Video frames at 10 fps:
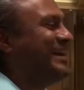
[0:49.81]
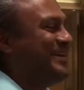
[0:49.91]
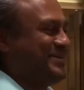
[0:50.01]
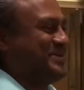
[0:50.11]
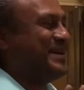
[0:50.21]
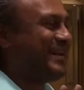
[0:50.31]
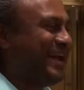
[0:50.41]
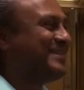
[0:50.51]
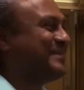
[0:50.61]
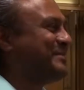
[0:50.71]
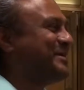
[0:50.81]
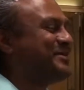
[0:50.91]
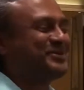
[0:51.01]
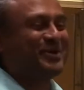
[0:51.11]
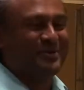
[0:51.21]
So in case something
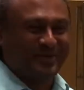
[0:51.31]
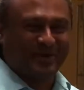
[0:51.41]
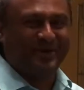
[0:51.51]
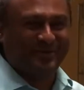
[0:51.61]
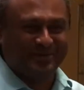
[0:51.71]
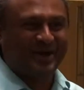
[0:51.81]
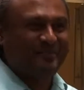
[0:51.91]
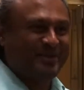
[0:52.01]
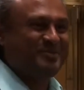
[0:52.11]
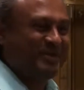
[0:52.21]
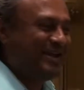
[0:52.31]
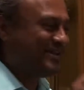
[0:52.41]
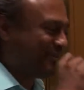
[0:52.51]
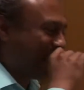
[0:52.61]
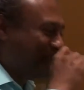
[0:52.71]
goes wrong, we can always copy and paste
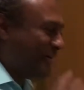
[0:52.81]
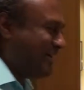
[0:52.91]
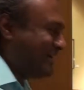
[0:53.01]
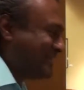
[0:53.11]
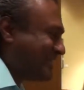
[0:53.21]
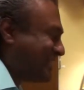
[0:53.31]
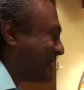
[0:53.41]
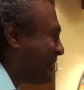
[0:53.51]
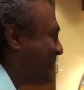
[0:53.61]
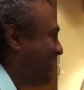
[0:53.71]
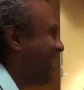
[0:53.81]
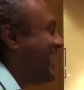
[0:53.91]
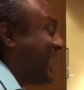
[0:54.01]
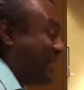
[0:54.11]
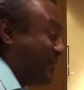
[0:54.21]
from already existing code
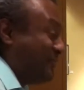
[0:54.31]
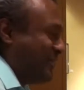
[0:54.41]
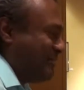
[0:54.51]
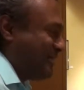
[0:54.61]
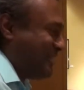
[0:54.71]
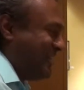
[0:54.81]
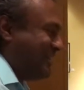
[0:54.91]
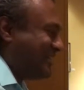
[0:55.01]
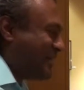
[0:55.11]
and hopefully proceed.